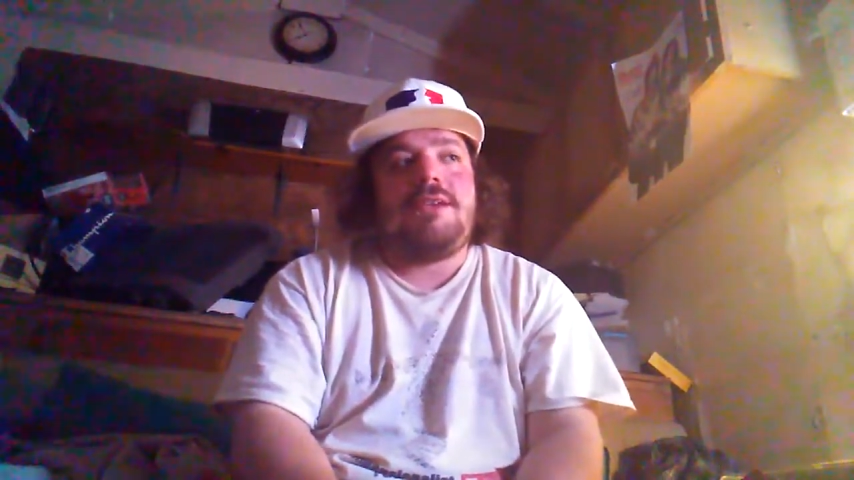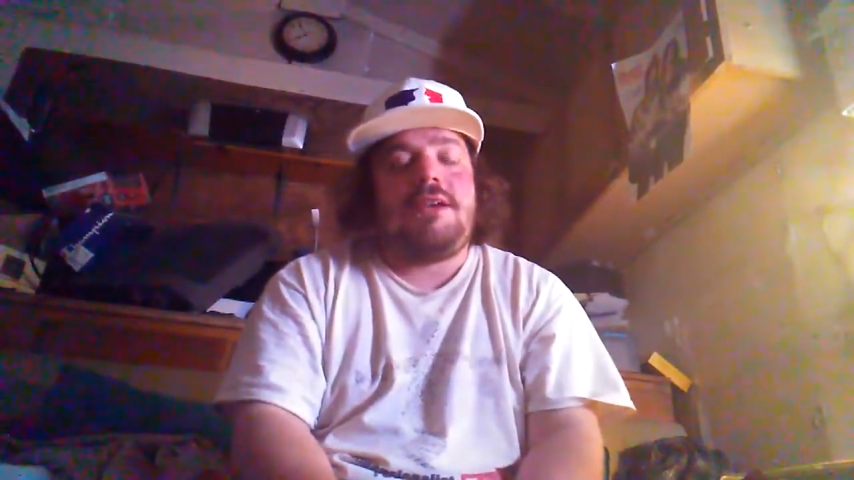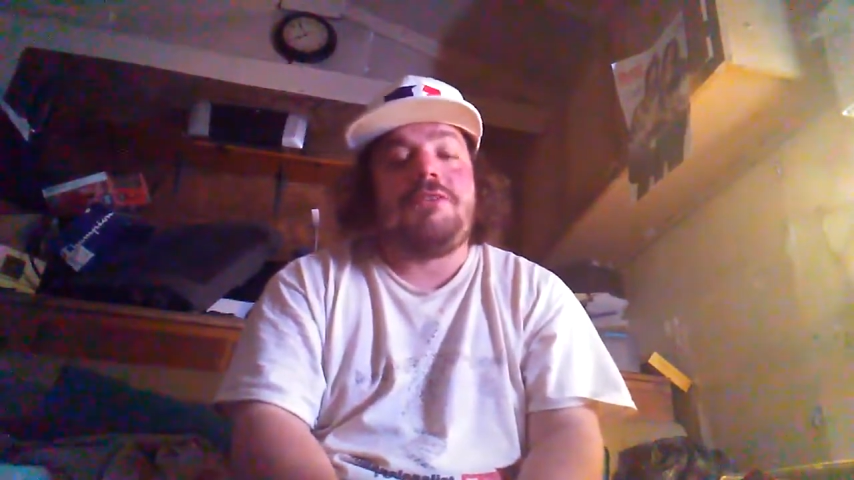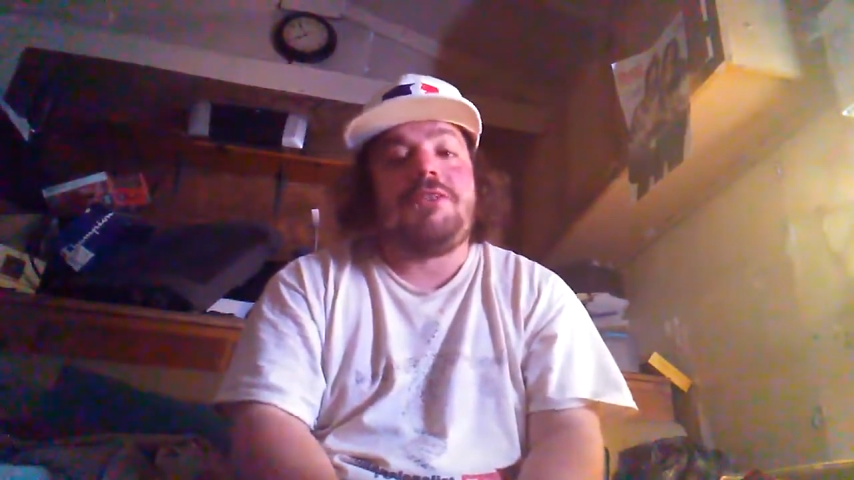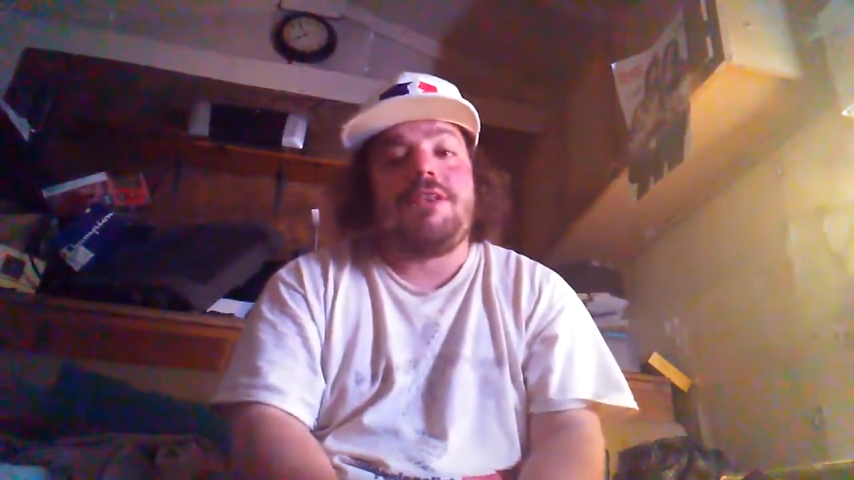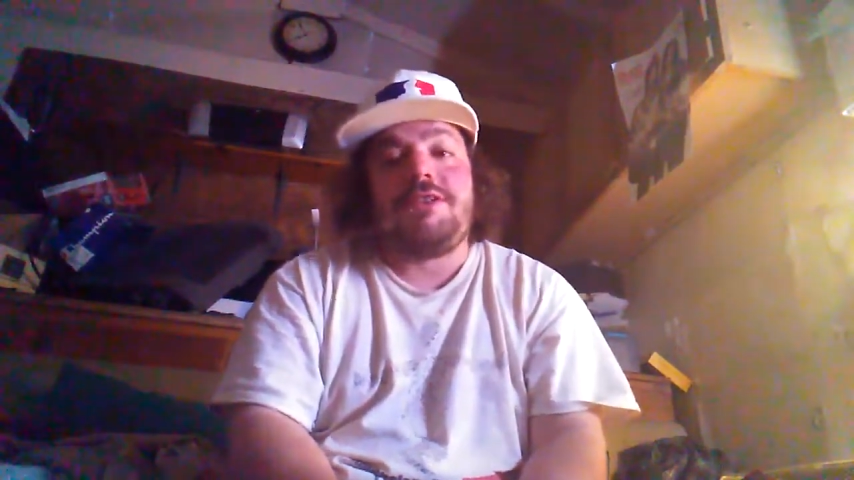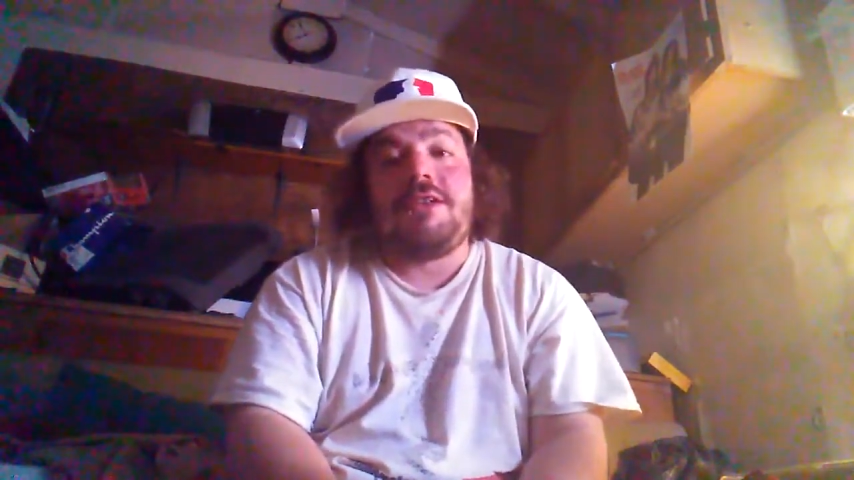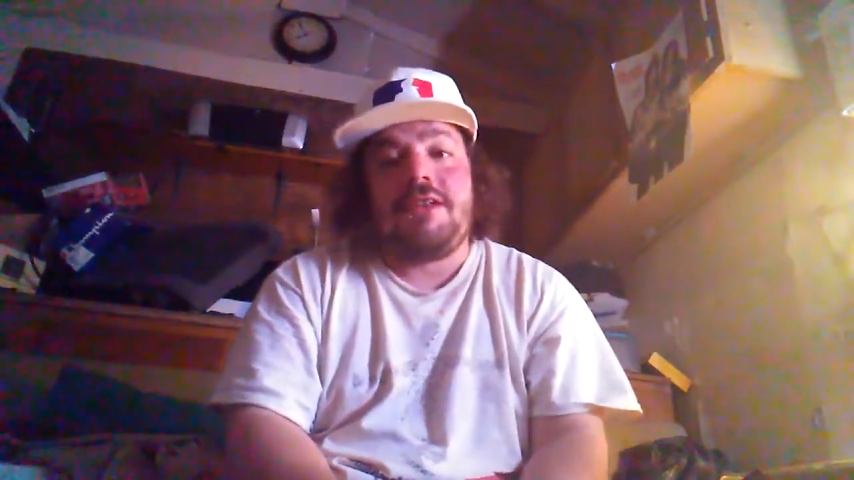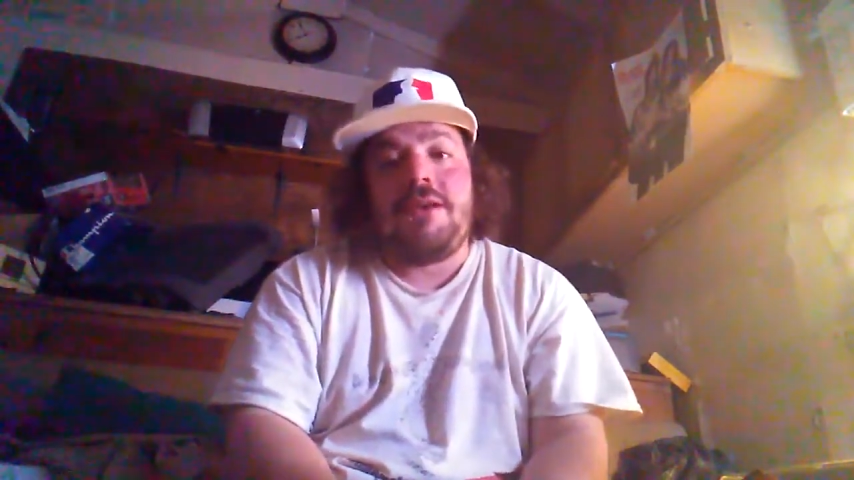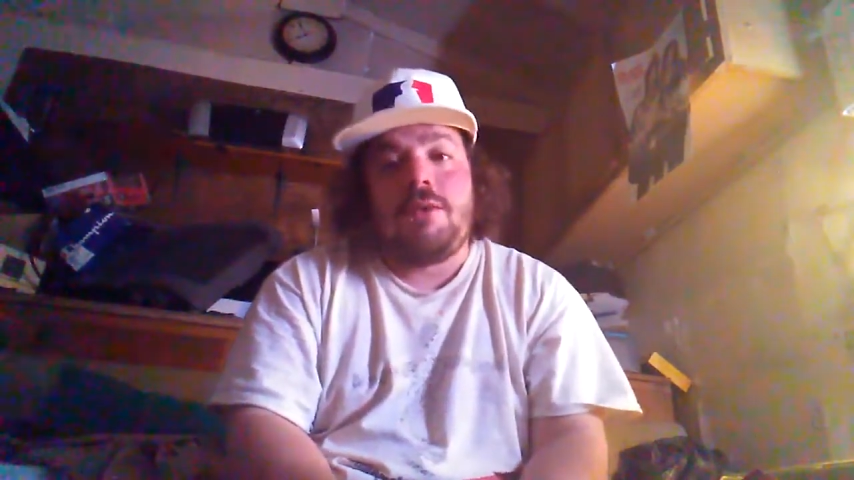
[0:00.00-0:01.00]

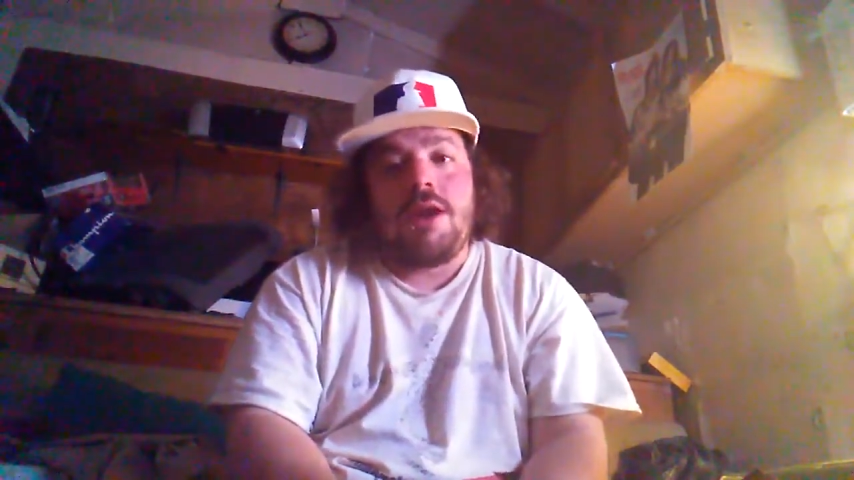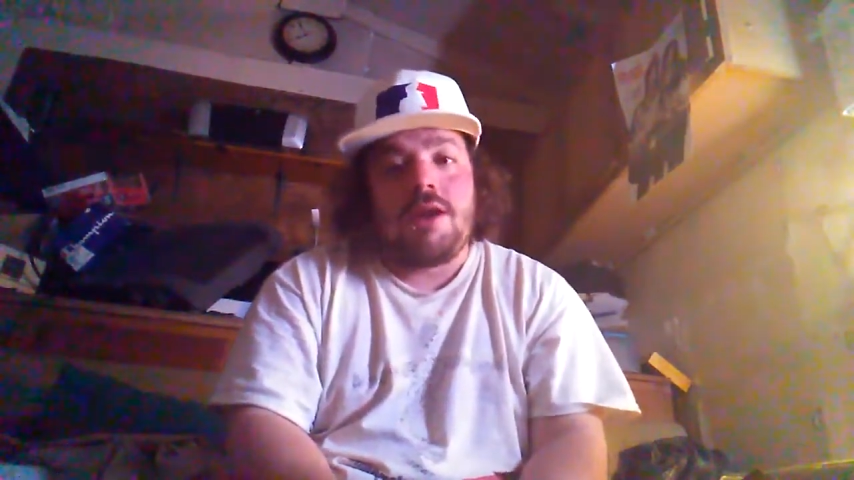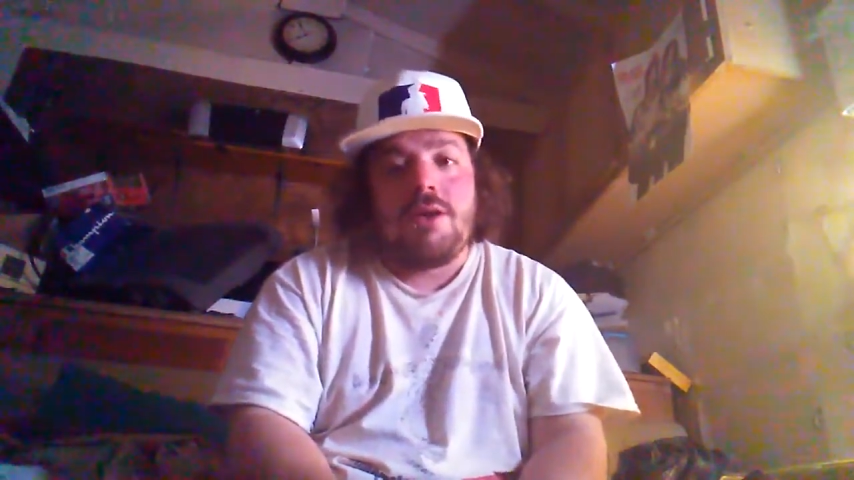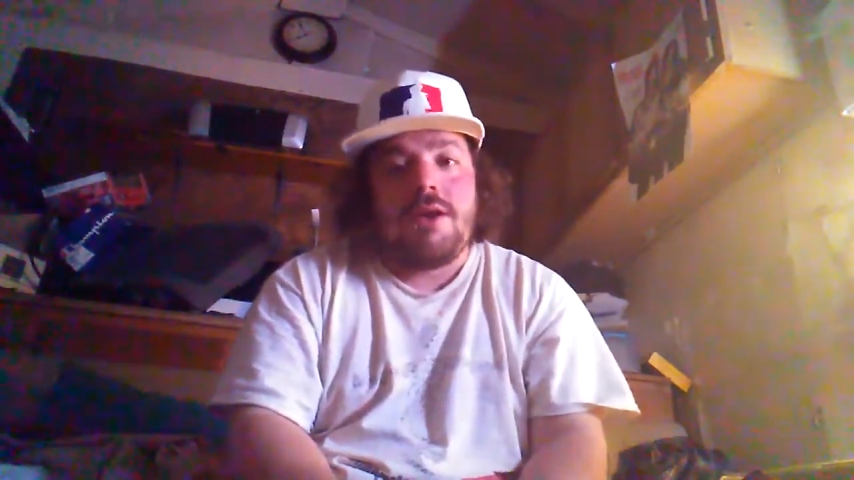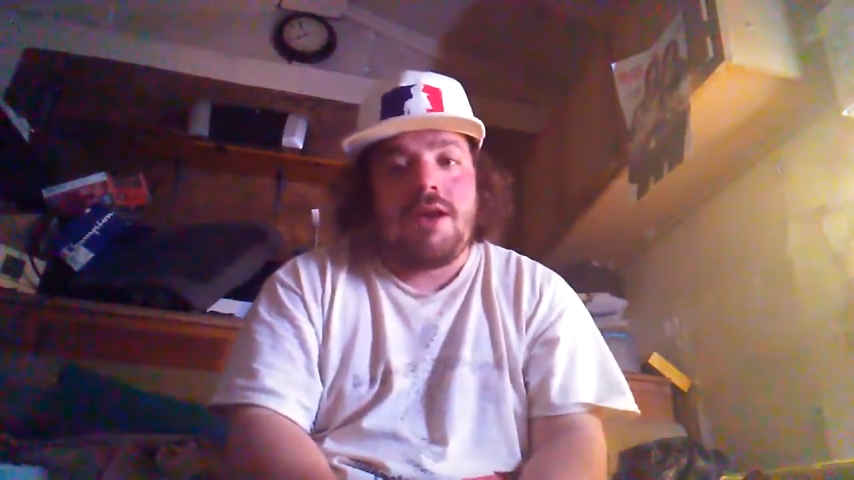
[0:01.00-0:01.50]
consistently when I go